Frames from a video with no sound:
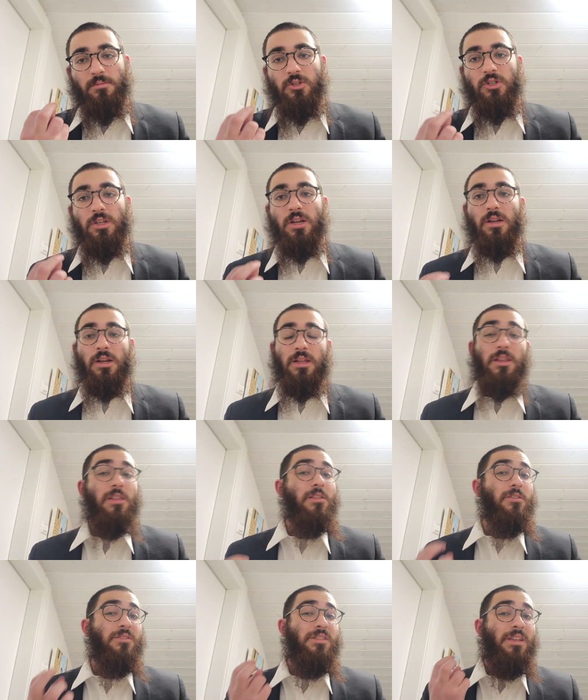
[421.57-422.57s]
Mashiach and
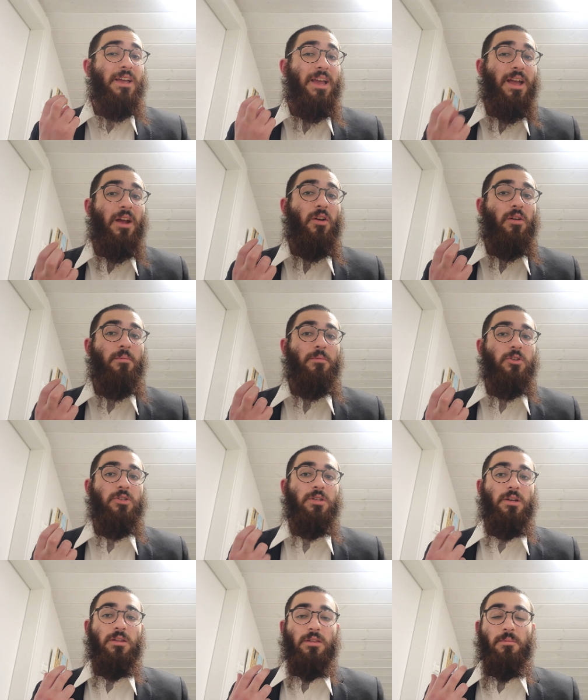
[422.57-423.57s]
then there's the era
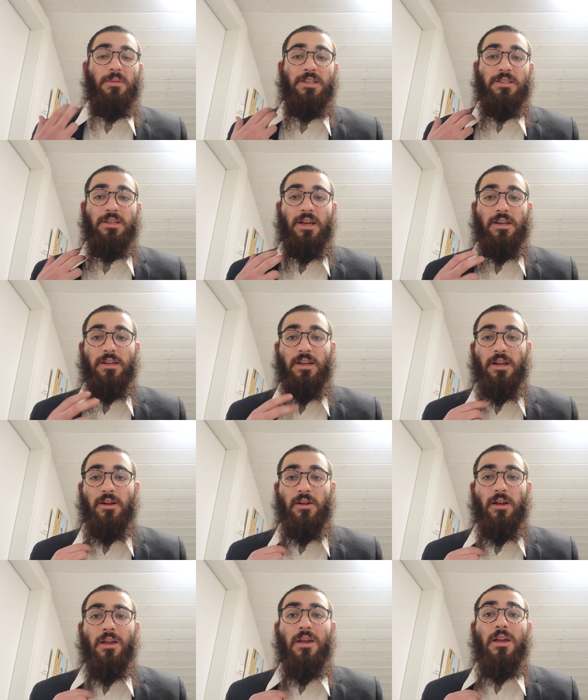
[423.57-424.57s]
Mashiach, the messianic
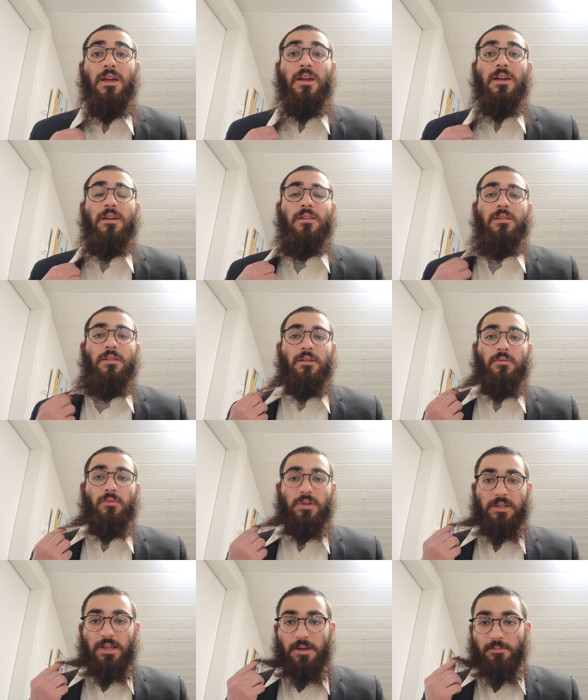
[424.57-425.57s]
era, the
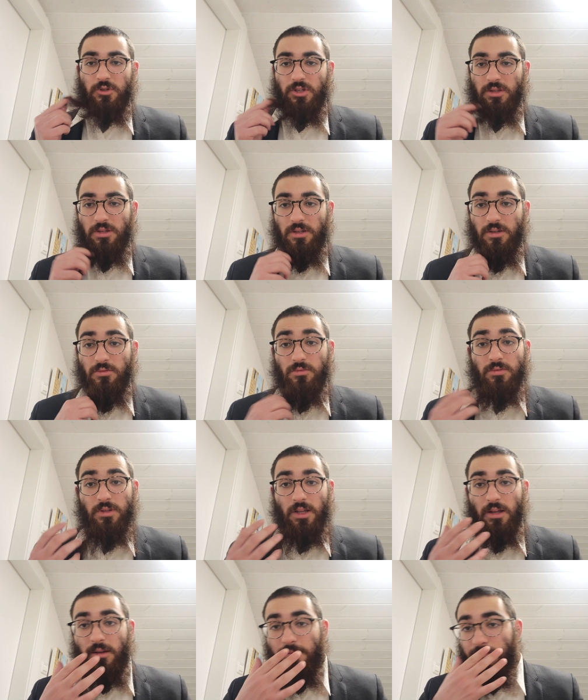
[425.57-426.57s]
redemption, the Geula